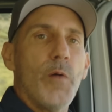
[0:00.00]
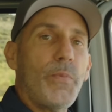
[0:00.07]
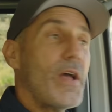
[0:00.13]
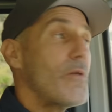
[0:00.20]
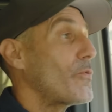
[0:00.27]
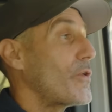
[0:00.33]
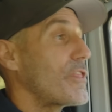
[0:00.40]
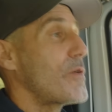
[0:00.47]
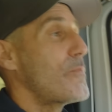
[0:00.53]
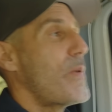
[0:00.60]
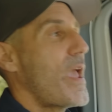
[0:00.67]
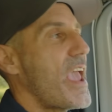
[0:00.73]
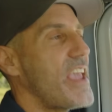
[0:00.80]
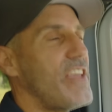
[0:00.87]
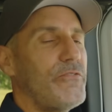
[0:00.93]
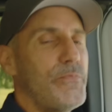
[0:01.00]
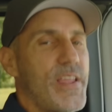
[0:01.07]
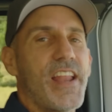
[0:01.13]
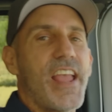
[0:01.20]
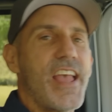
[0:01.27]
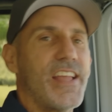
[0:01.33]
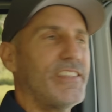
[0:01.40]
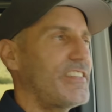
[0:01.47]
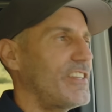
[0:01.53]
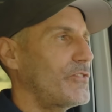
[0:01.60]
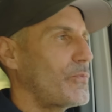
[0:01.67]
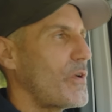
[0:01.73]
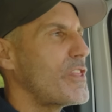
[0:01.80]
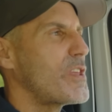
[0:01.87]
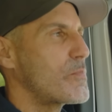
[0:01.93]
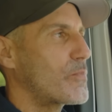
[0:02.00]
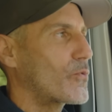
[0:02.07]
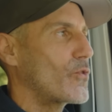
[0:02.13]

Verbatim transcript: But where the pavement ends is where the